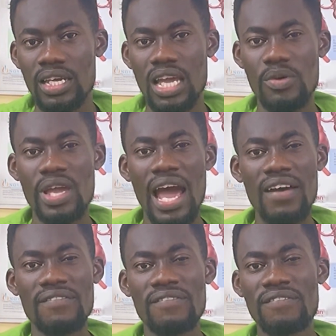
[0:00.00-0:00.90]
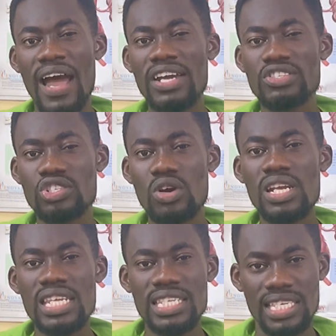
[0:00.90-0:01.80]
and we have functio
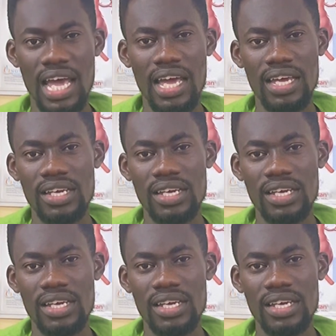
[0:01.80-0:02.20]
lisa,